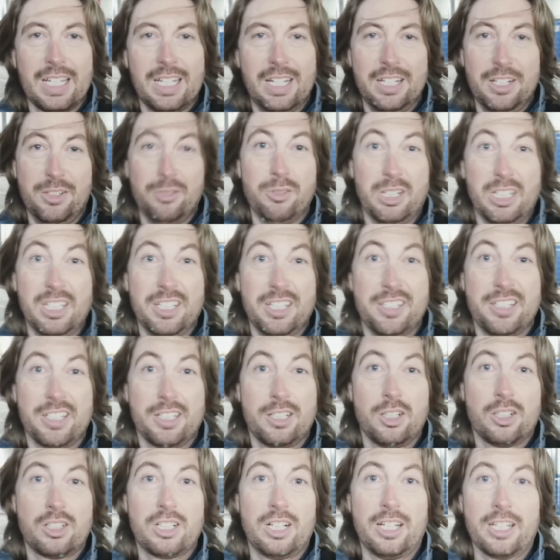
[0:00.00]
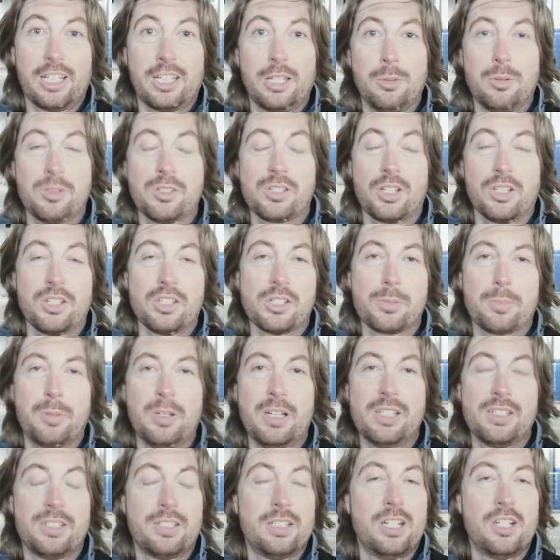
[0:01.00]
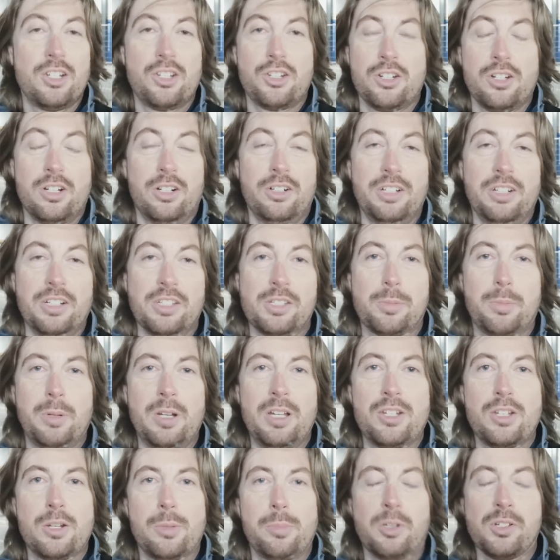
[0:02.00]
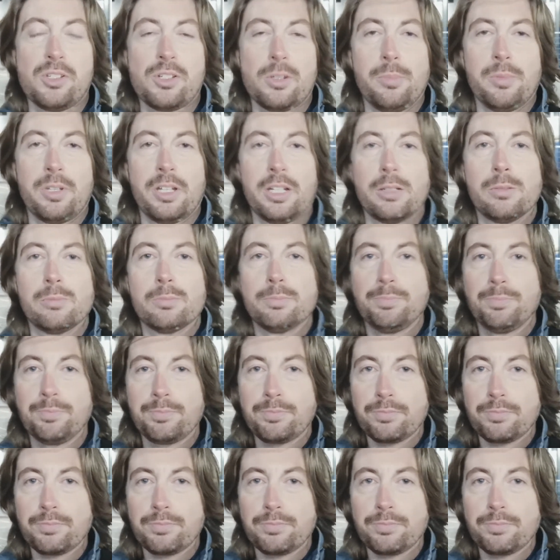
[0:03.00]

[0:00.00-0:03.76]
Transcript: And it really did look like he was on the space station or in a spaceship or something.